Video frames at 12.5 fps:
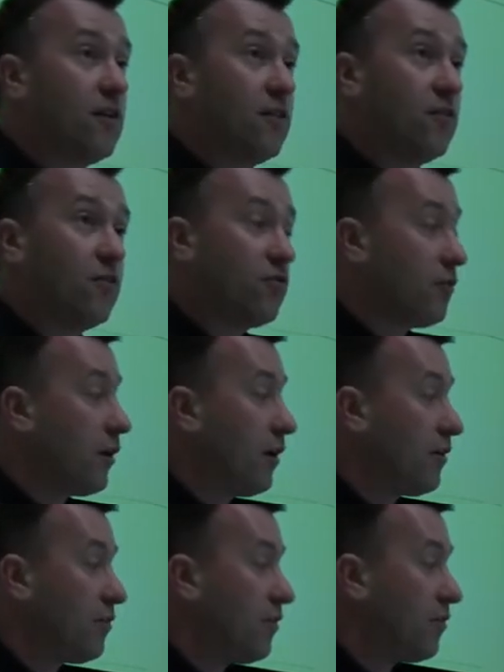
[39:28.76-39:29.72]
sorts of
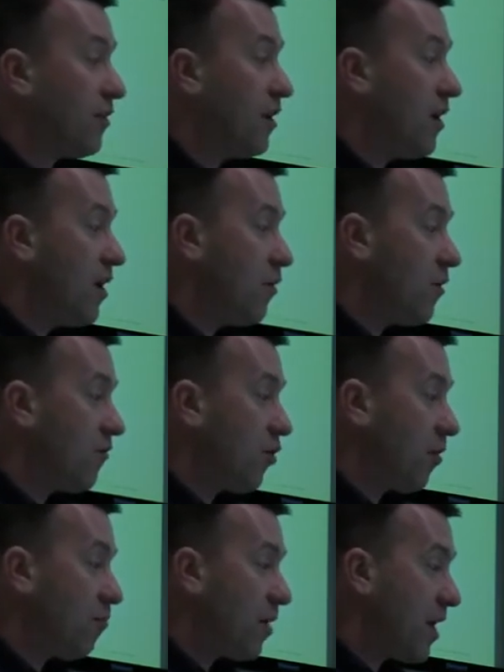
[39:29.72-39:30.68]
classes. We've
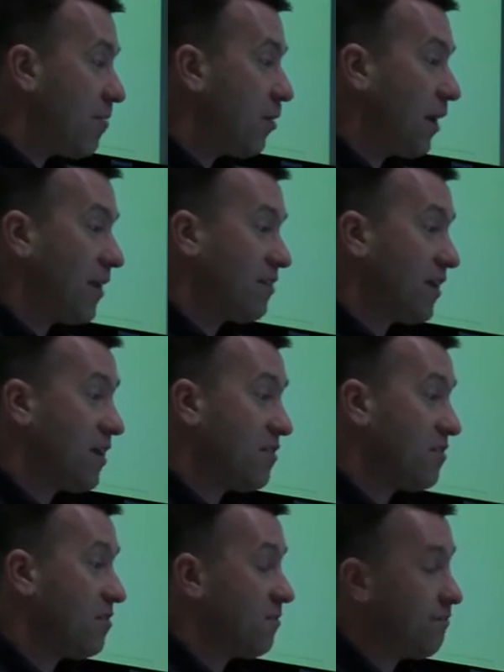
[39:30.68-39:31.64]
got people
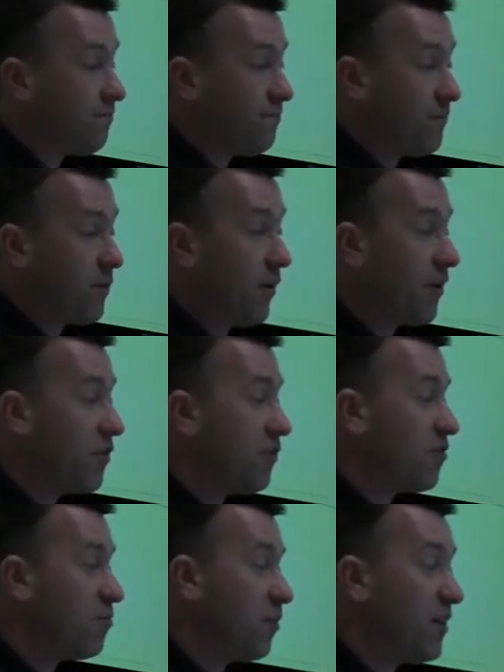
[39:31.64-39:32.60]
assets. Now I
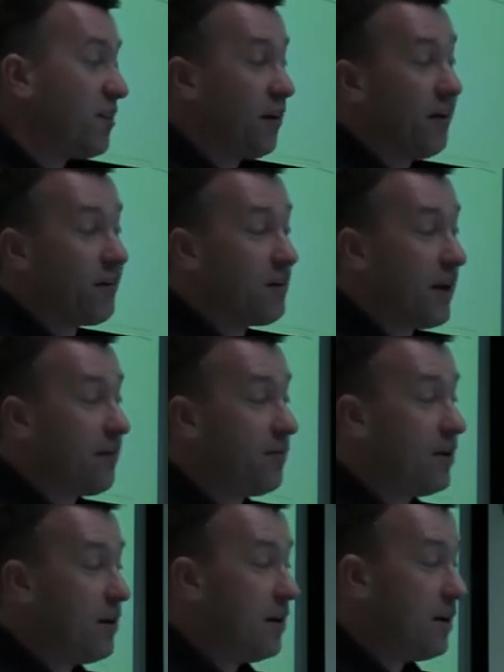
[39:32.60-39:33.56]
could split it, I could
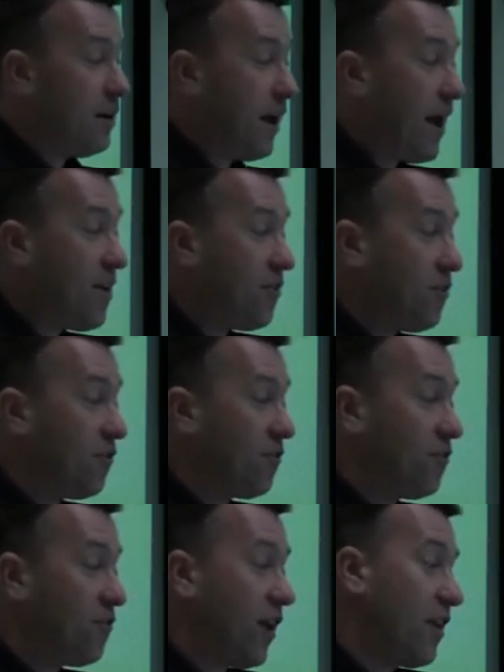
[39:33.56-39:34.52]
have end
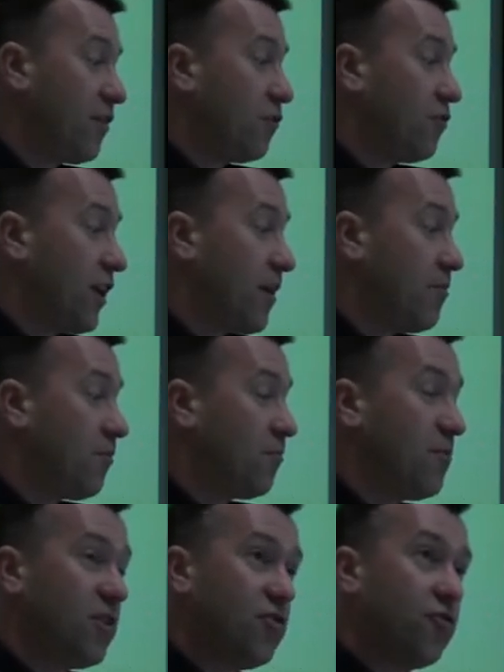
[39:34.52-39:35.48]
users and technical teams,
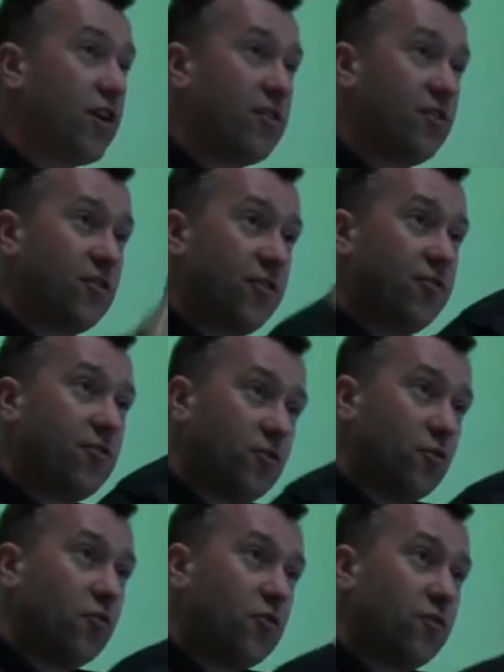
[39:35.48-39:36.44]
administrators, different
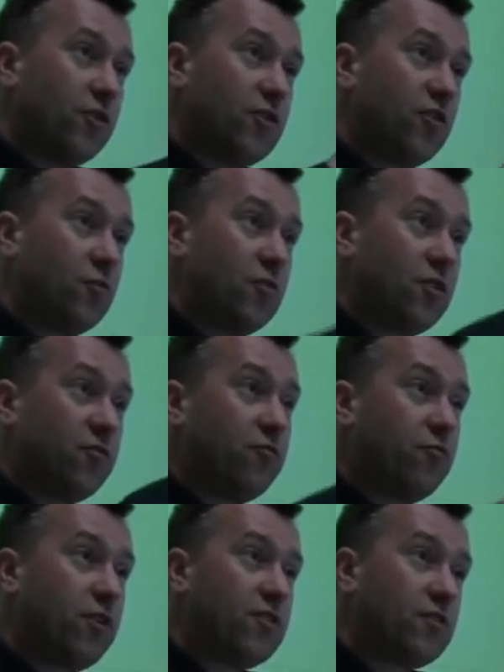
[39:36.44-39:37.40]
sorts of users with
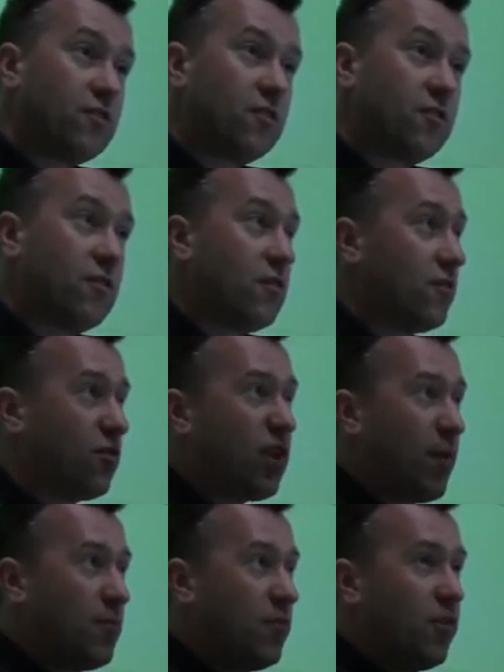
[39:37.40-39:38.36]
different risks. Just
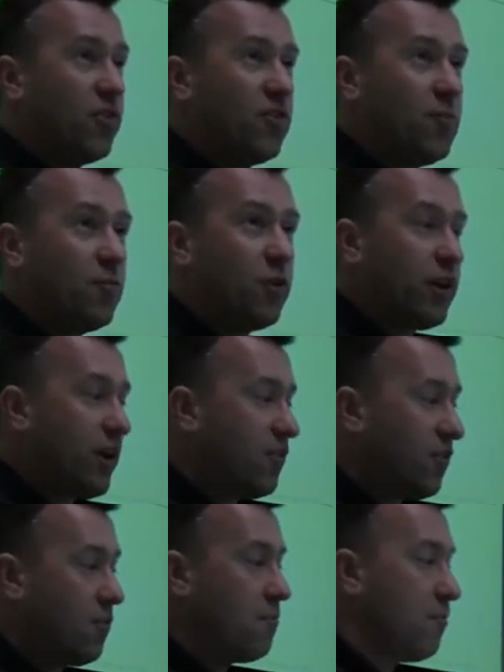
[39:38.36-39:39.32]
kept it very simple here,
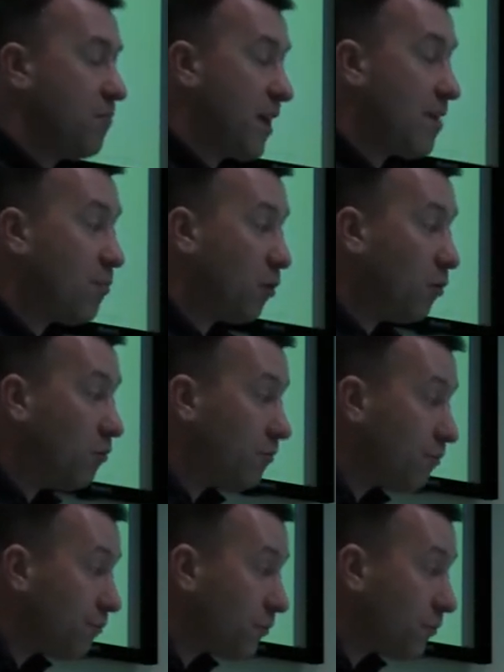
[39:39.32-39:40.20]
so people,